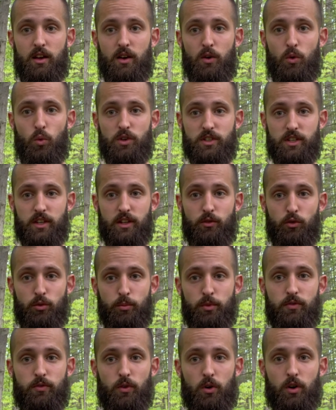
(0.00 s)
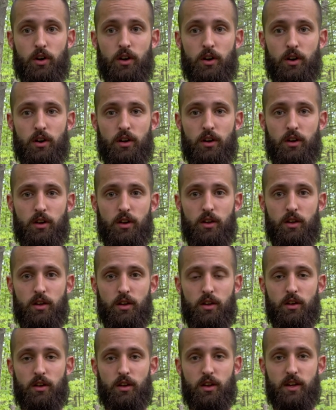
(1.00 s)
was in the room before
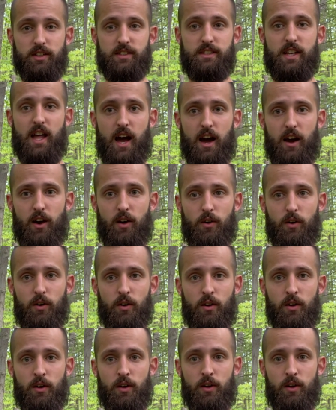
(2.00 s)
is now